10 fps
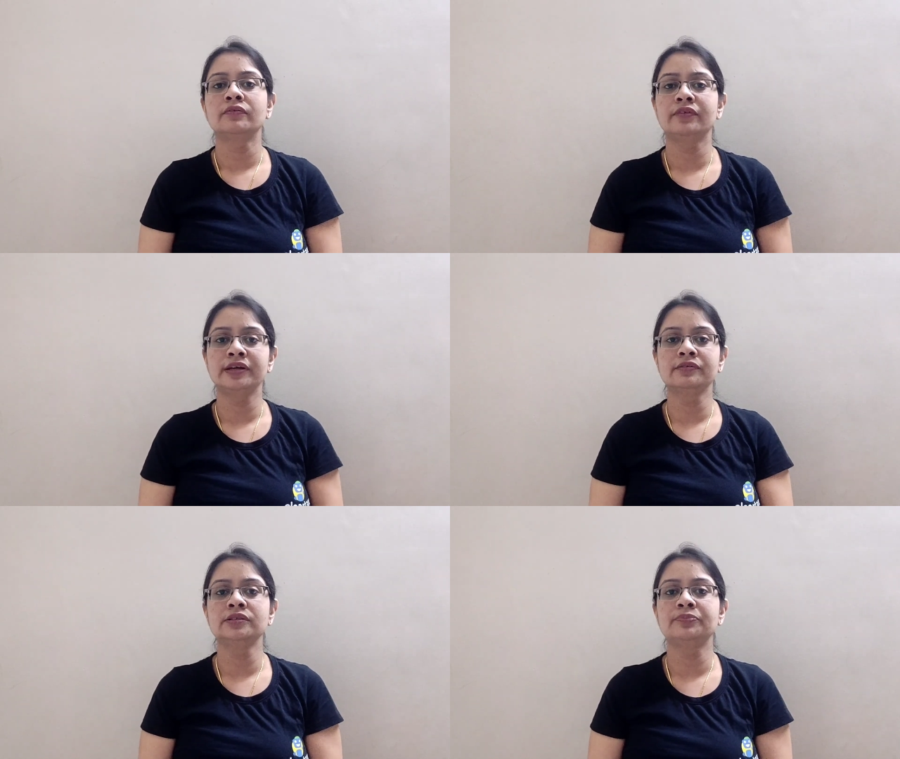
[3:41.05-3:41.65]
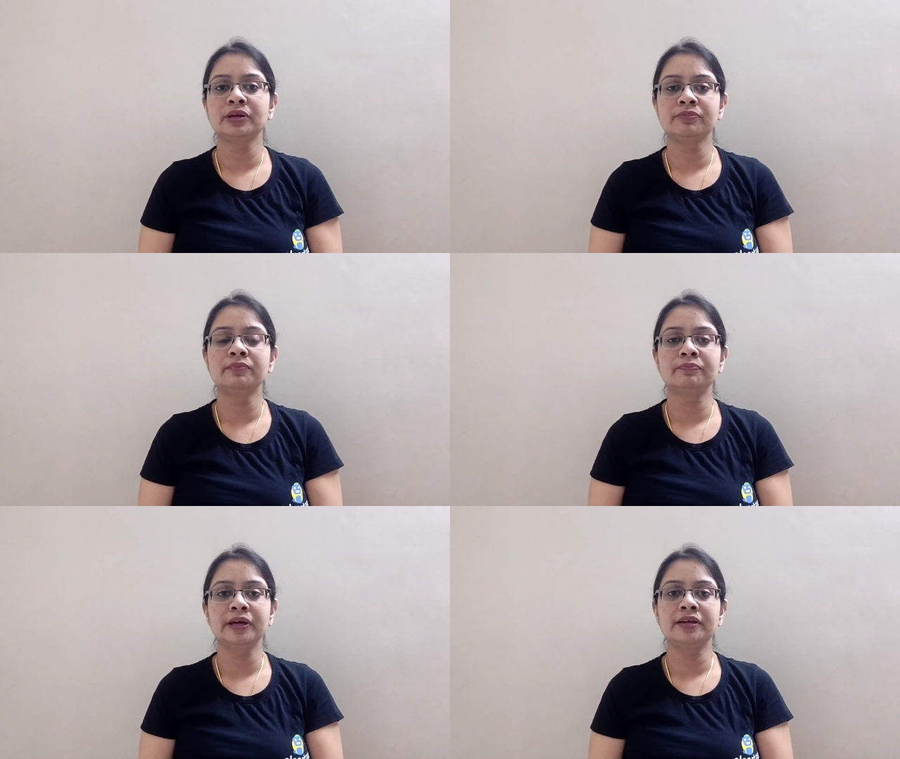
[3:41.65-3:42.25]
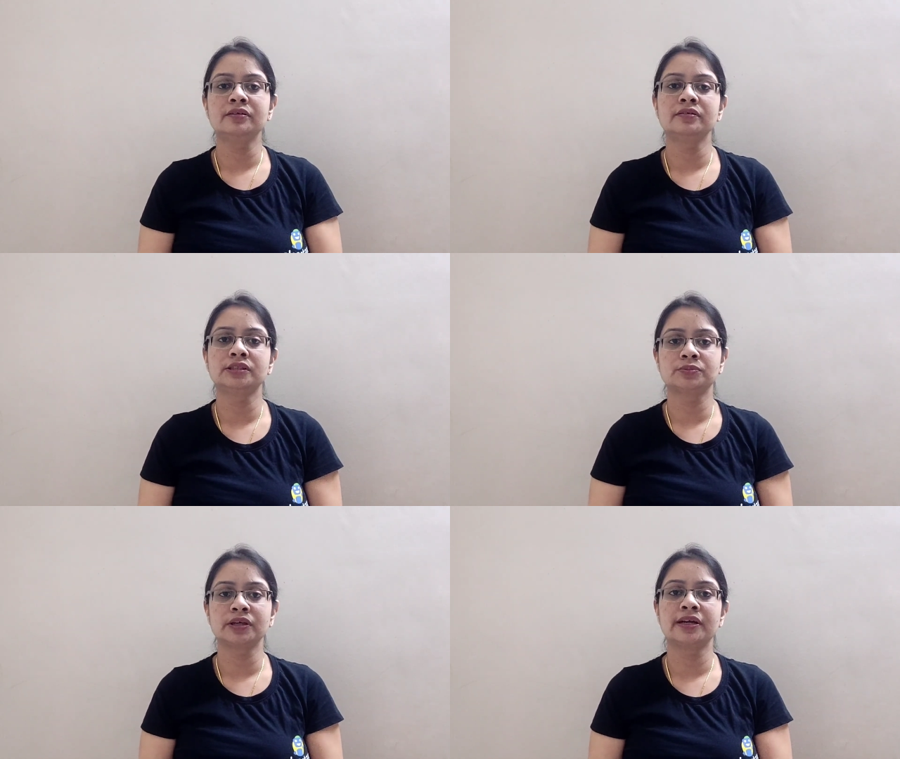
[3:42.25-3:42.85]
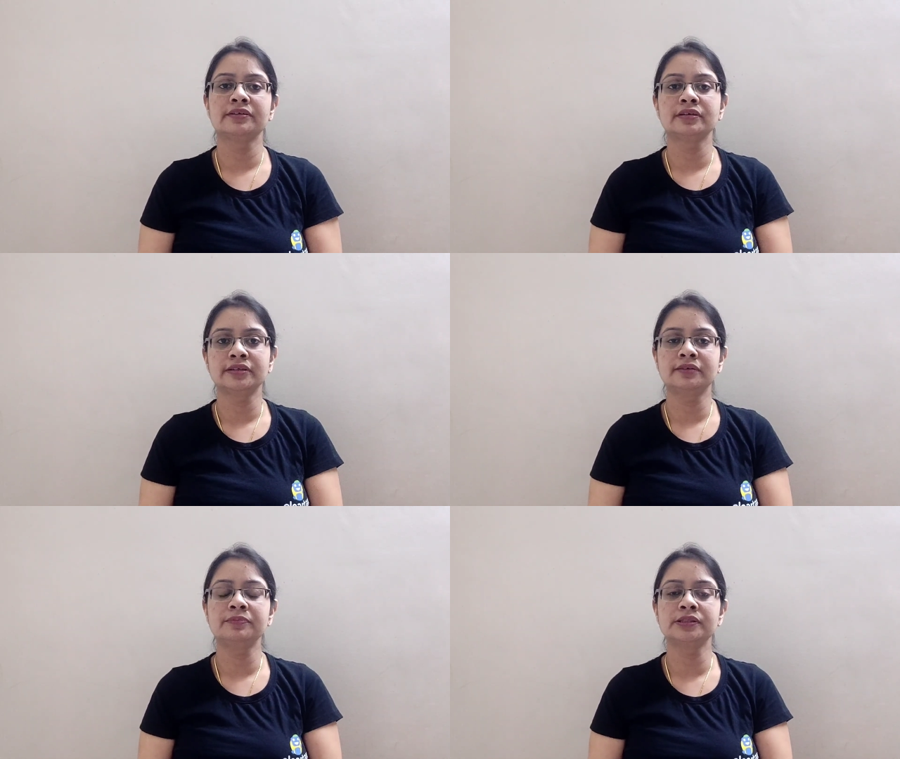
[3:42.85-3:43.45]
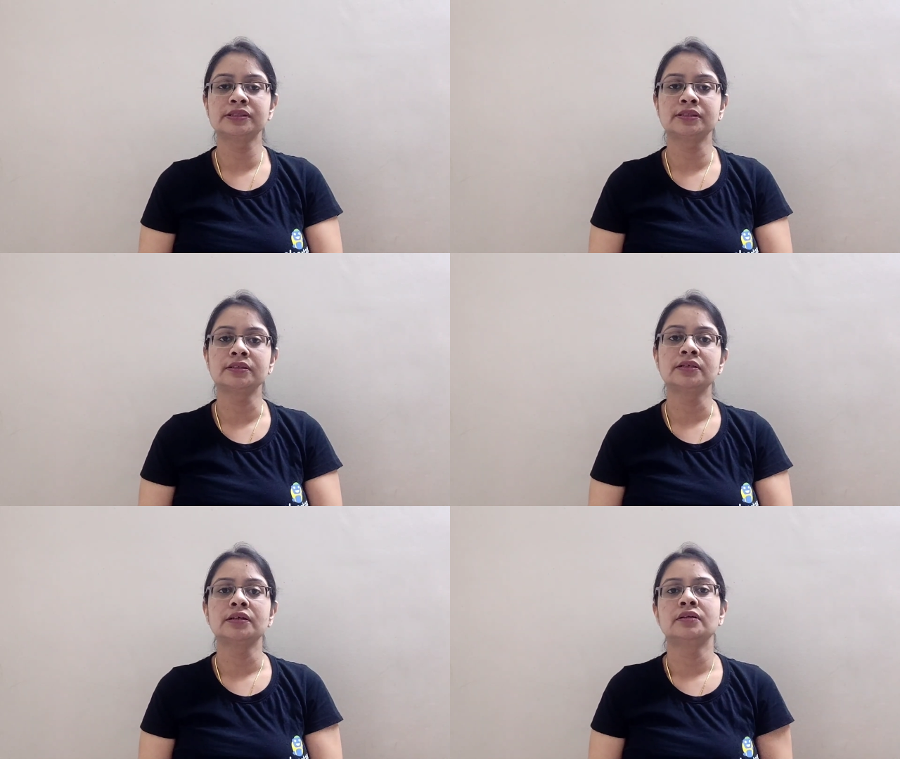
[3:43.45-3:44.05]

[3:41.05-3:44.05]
wherever the premium paid is greater than 10%,